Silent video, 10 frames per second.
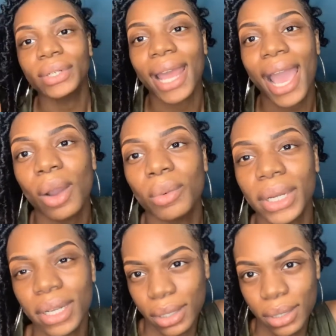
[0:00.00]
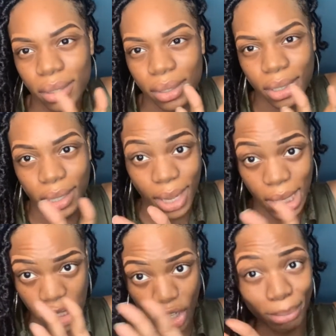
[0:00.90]
Now we're
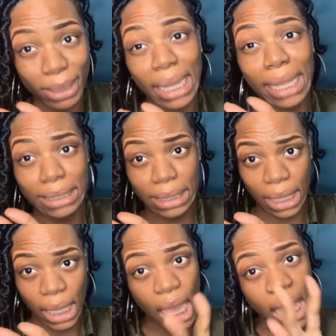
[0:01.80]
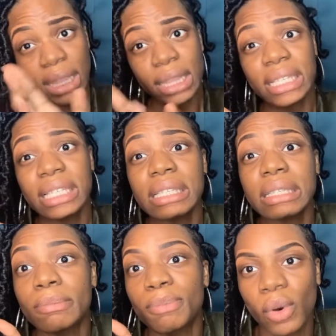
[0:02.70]
gonna start blending. This
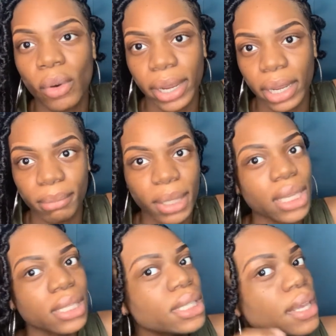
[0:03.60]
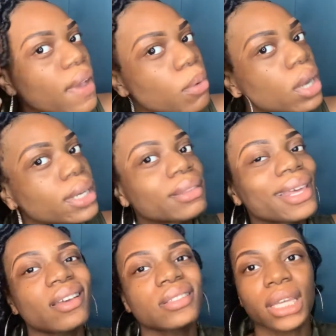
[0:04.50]
is important because if I walked out the
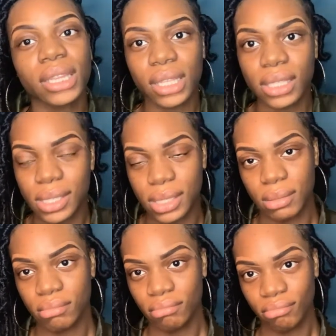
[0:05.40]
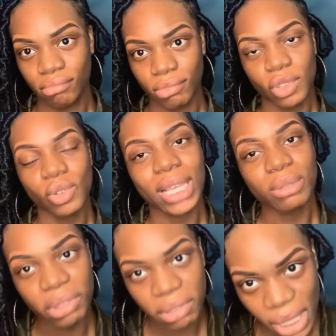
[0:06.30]
house like this, you guys
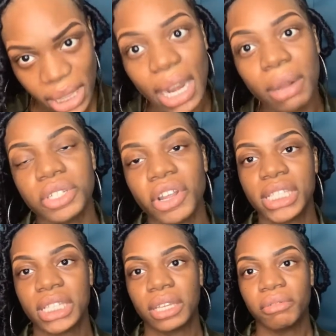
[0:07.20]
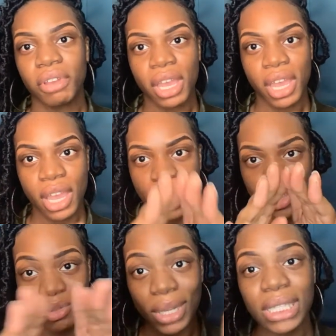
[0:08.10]
would think that I was crazy.
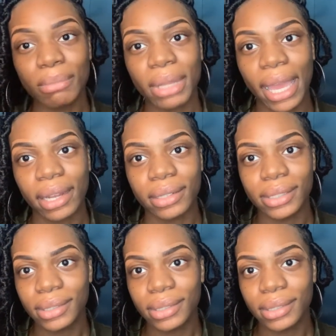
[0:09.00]
You need to blend.